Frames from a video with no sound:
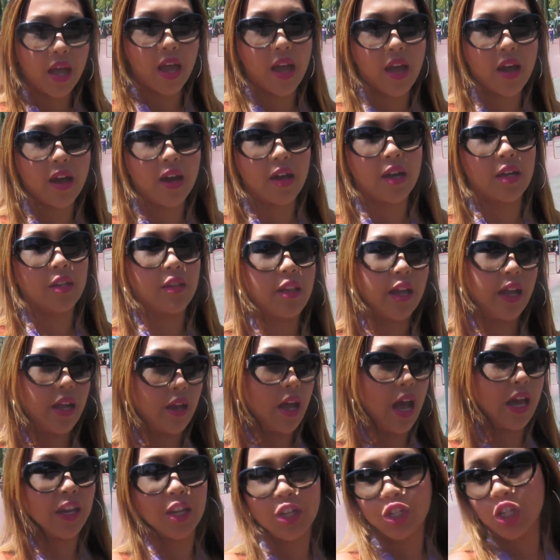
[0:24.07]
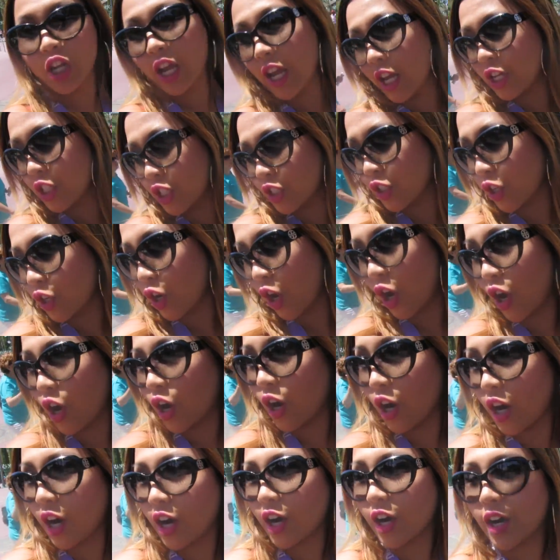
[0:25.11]
and they had to change in the
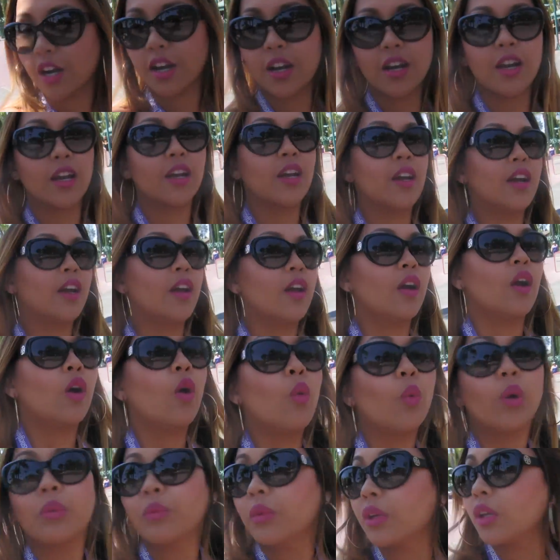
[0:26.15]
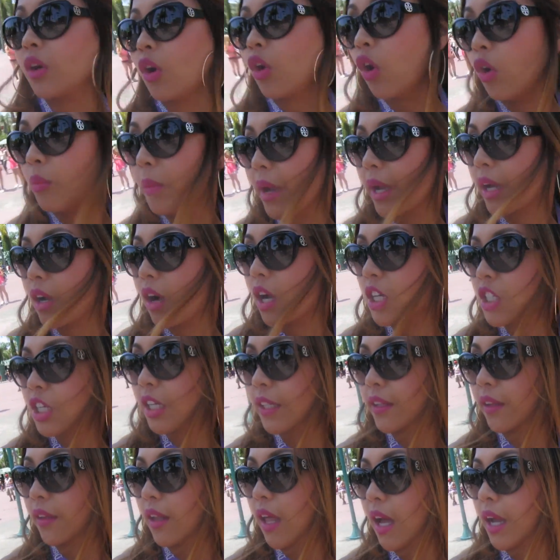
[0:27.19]
car. When we, oh my gosh,
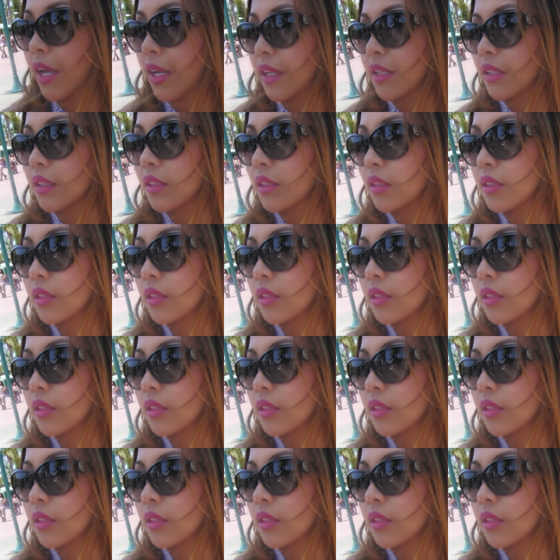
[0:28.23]
look at the line.